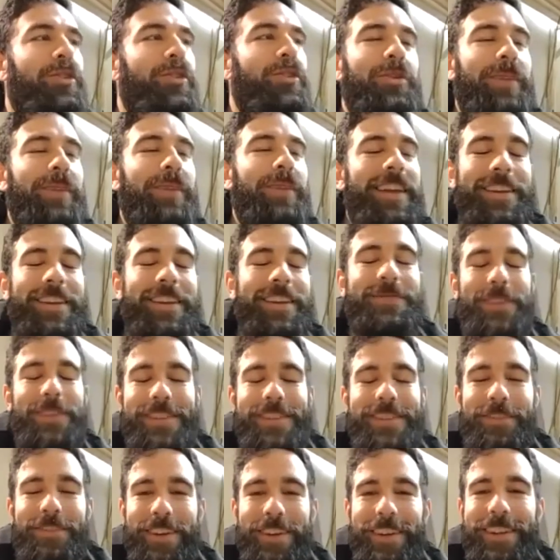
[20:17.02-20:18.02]
meaning
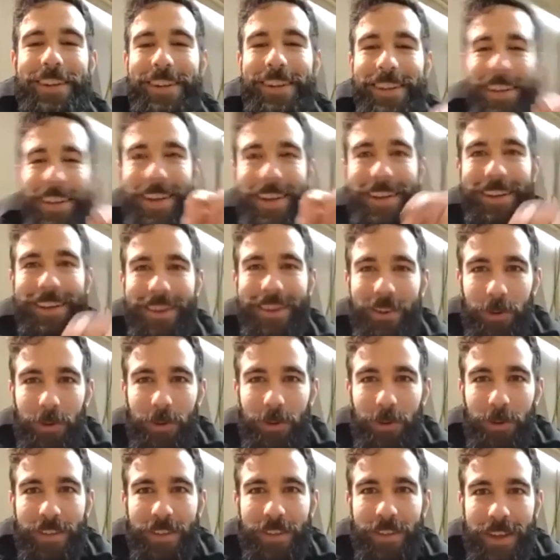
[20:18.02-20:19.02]
specifically like with
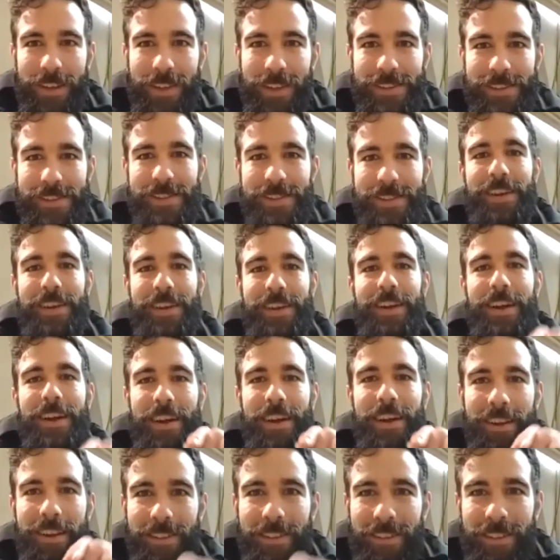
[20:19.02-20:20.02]
this,
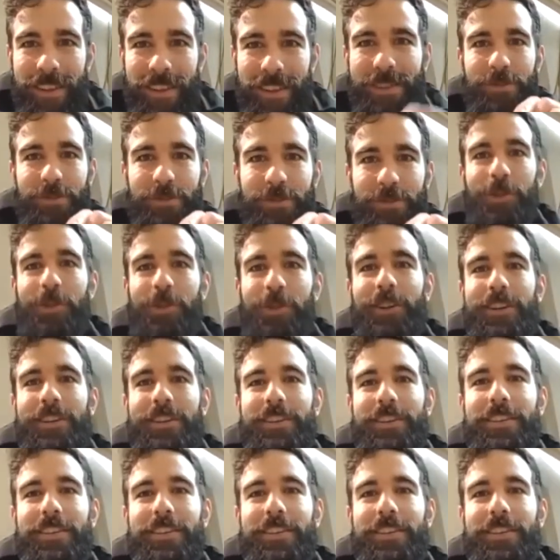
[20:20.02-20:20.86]
this role?